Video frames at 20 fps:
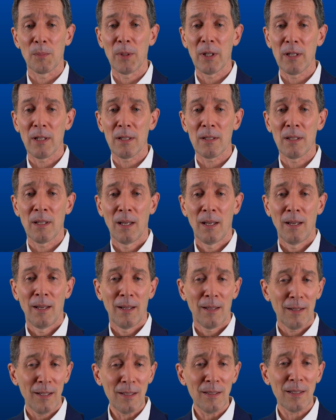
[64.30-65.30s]
because
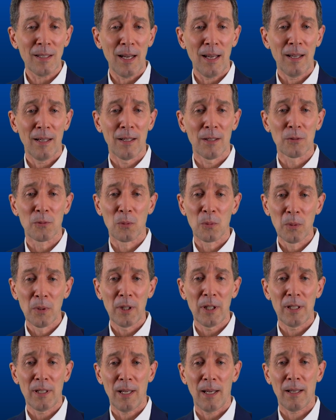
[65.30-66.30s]
this state has
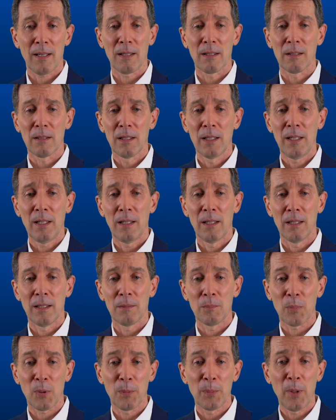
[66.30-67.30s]
really taken a lead
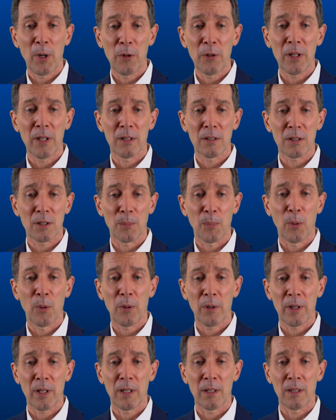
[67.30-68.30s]
in promoting and
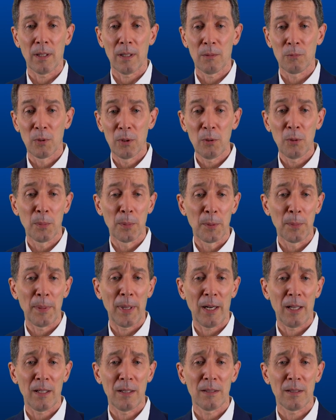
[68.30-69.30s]
supporting renewable
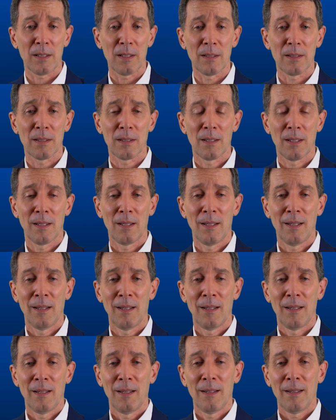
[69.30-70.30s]
policies.
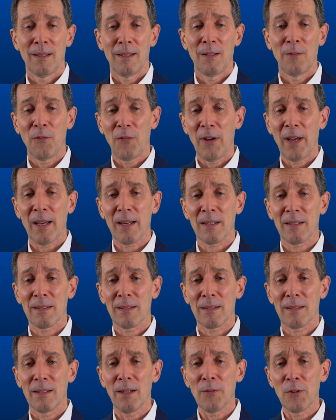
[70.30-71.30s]
In fact,
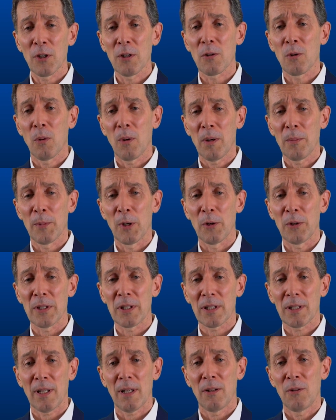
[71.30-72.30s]
Governor Cuomo has
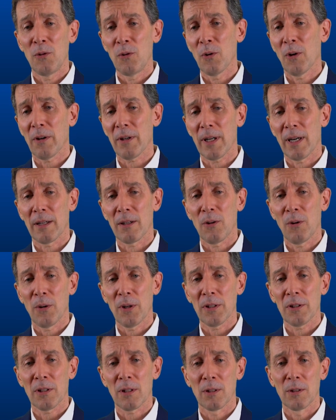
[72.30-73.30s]
set New York on
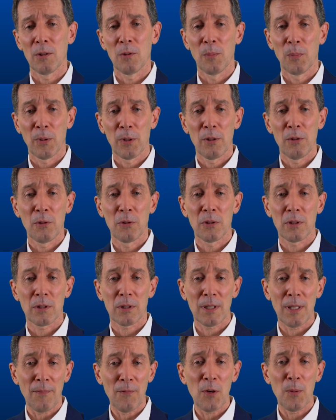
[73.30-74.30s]
course to produce
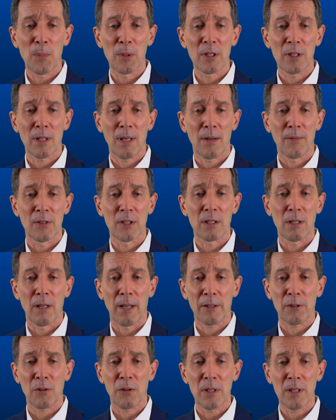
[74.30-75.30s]
70% of its
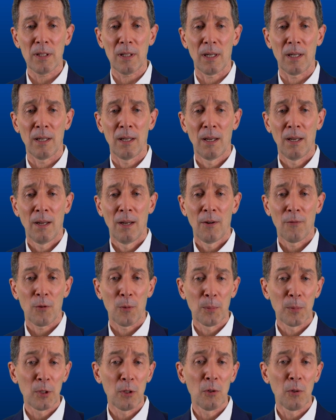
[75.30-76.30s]
electricity
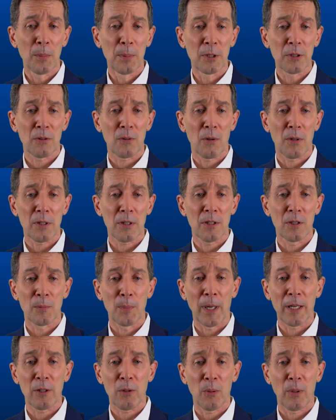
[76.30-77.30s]
from renewable sources
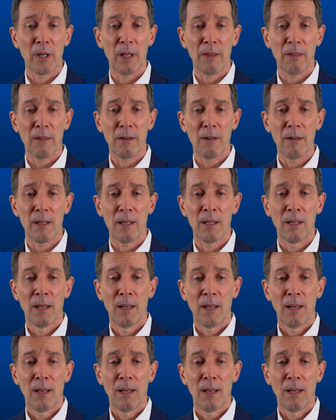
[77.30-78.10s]
by 2030